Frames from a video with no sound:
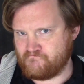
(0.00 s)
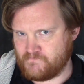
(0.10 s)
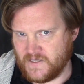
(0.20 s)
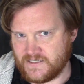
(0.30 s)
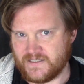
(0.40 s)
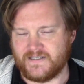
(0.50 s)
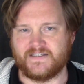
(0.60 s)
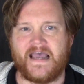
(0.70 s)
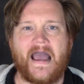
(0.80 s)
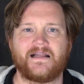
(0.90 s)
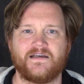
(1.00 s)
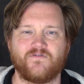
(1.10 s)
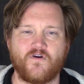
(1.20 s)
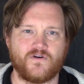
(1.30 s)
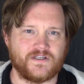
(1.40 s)
This is exactly,
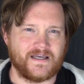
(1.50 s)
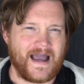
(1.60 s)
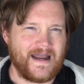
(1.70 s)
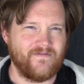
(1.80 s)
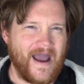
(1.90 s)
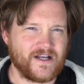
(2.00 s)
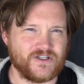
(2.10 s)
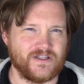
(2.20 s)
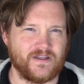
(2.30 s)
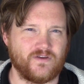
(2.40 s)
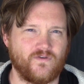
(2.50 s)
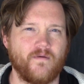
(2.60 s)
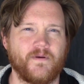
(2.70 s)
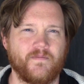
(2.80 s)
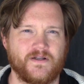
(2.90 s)
of course, the kind of action that the
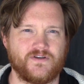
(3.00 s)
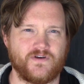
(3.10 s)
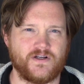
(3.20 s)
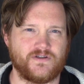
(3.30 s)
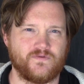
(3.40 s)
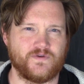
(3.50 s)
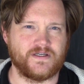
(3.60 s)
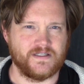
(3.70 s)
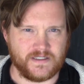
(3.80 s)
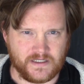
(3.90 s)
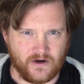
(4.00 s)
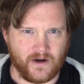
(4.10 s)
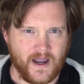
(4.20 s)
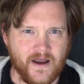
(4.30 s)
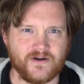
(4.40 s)
Trump administration was
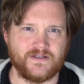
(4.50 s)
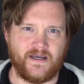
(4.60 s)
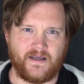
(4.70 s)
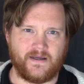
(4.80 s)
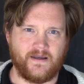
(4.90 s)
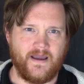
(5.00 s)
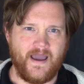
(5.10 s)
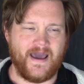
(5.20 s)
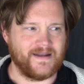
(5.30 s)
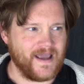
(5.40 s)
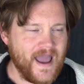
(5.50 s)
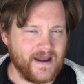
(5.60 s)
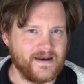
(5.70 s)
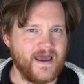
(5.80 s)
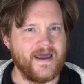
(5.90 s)
considering undertaking. And
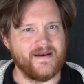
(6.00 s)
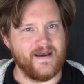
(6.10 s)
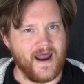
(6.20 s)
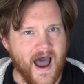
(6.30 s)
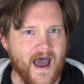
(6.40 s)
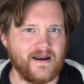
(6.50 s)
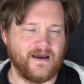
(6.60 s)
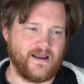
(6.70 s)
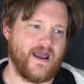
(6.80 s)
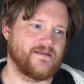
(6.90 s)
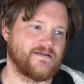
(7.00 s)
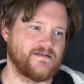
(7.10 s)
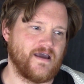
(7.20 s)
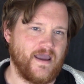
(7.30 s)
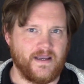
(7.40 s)
again, not
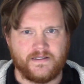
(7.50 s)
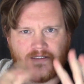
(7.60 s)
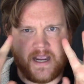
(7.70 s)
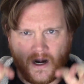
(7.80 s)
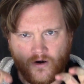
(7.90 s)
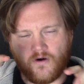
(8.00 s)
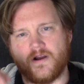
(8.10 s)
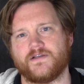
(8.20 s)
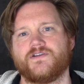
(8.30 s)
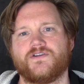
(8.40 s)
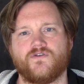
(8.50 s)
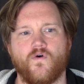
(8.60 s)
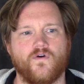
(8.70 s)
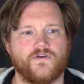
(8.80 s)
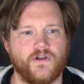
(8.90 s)
against a terrorist
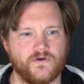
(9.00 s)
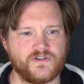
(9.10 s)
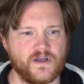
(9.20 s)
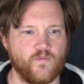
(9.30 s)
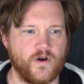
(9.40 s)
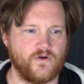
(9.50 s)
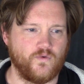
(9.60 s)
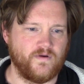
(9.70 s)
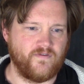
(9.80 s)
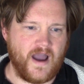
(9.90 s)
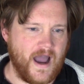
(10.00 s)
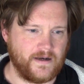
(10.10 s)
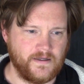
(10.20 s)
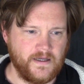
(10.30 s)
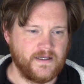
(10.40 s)
or, you know, someone who we've
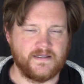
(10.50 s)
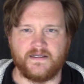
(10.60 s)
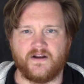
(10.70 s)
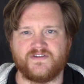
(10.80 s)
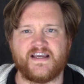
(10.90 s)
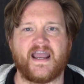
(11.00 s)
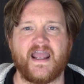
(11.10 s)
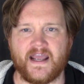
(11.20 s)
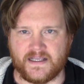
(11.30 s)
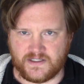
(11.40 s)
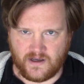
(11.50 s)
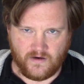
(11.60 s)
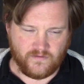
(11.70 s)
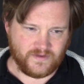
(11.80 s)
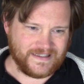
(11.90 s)
got, you know, decades
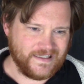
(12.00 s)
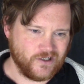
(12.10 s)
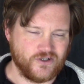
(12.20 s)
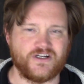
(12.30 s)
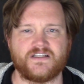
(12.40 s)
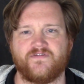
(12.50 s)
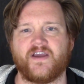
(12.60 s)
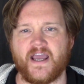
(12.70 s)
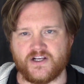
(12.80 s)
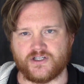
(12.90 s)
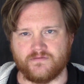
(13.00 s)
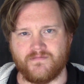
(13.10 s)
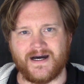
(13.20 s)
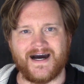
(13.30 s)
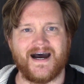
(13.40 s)
of legal justification
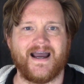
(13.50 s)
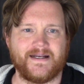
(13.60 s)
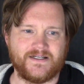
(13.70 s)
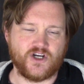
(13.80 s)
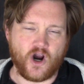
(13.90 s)
behind